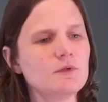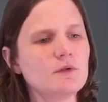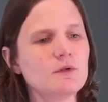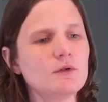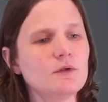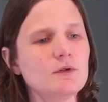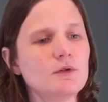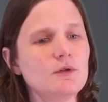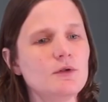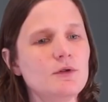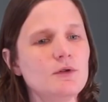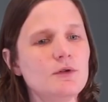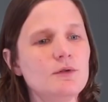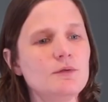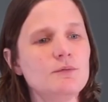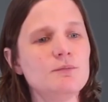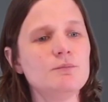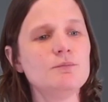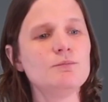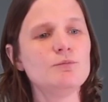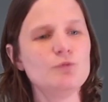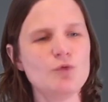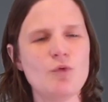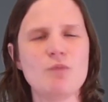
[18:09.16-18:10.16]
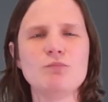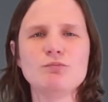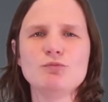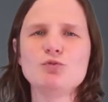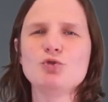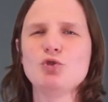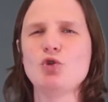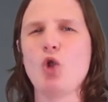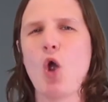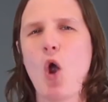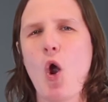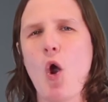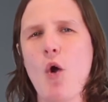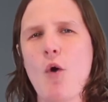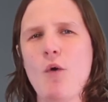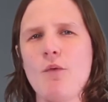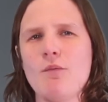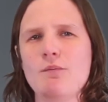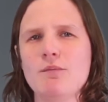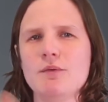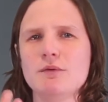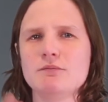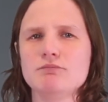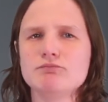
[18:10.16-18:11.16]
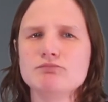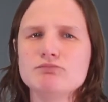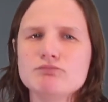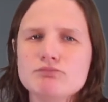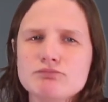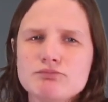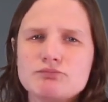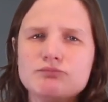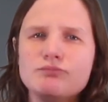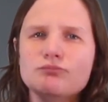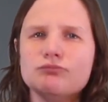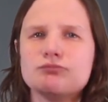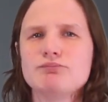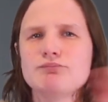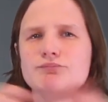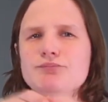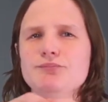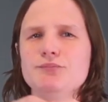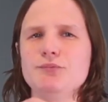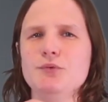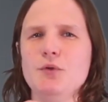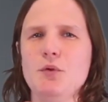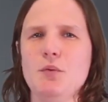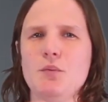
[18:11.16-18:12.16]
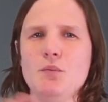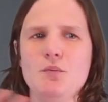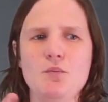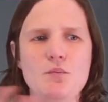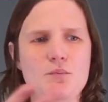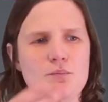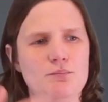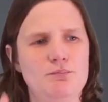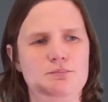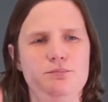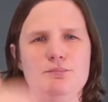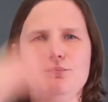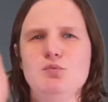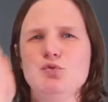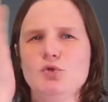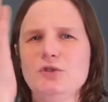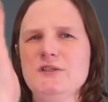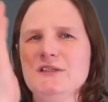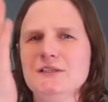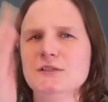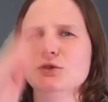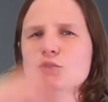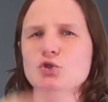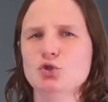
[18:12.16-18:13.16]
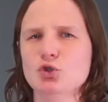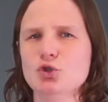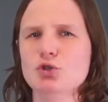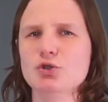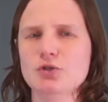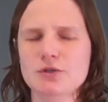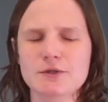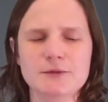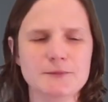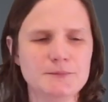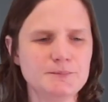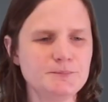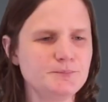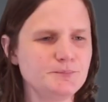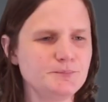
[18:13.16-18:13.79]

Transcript: he knows the language. So now I want to conclude my presentation.